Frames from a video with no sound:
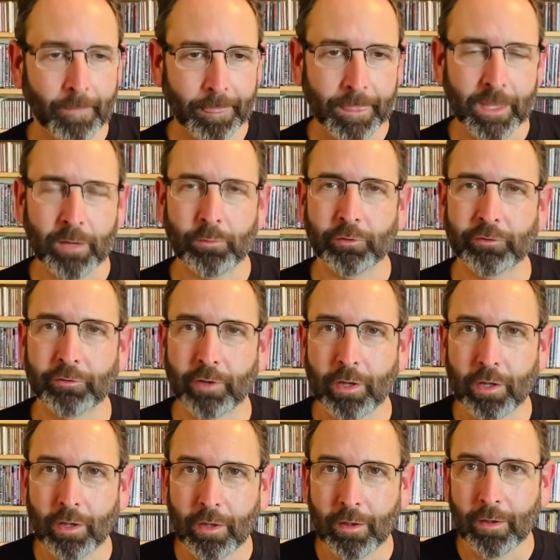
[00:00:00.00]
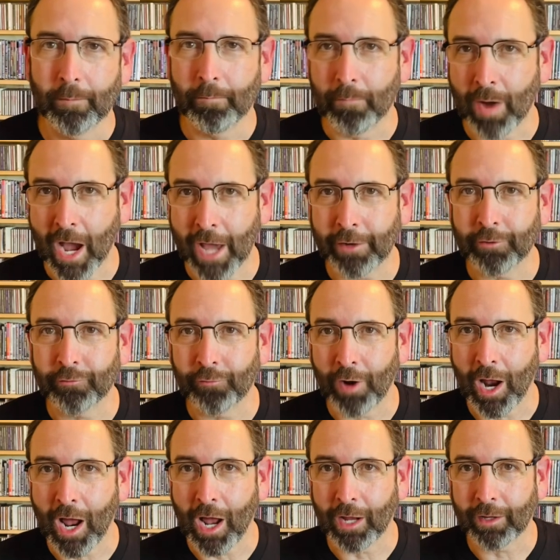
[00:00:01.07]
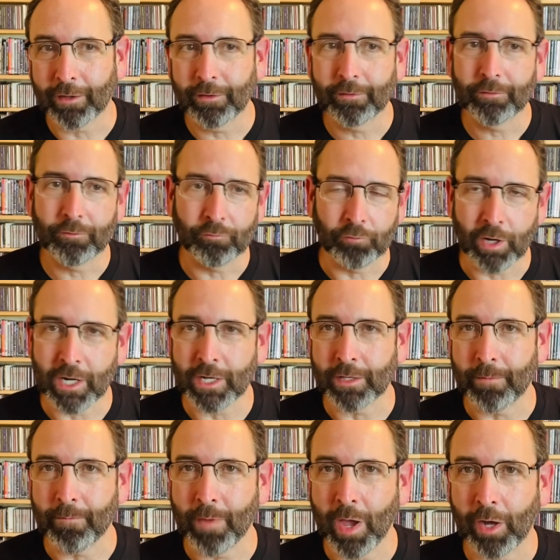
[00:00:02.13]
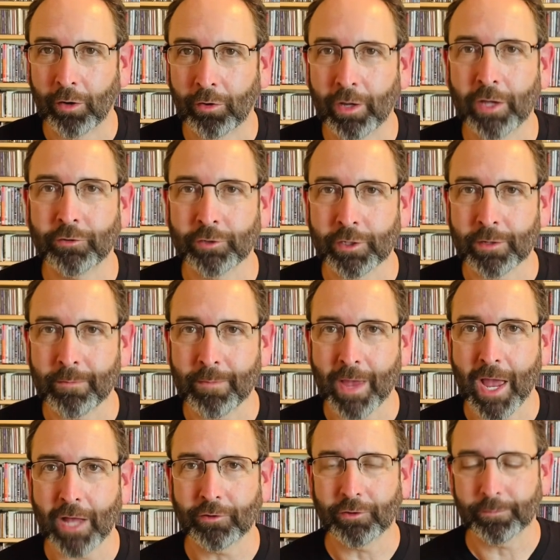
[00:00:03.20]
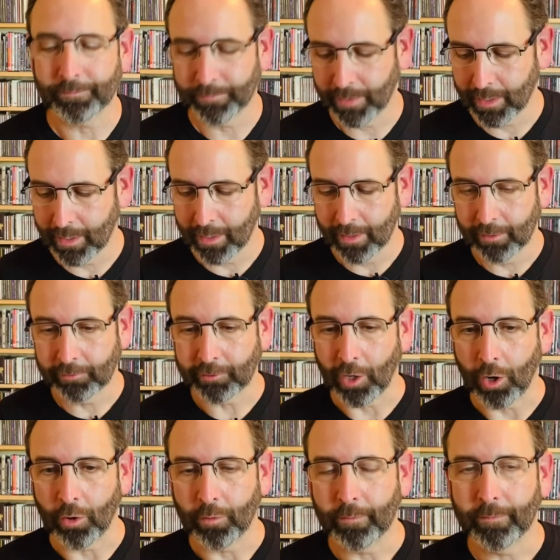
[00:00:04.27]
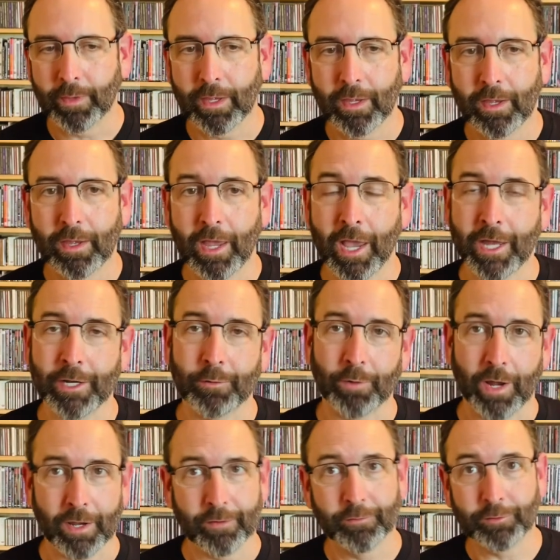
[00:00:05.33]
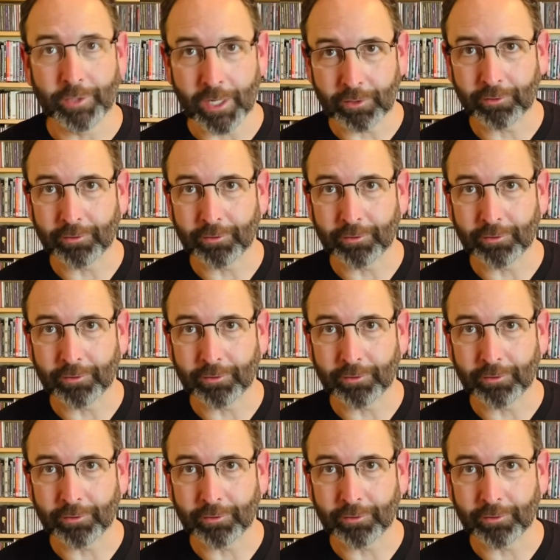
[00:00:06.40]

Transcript: it was modern rock right in the metal, as you can imagine. So, anyway, ditched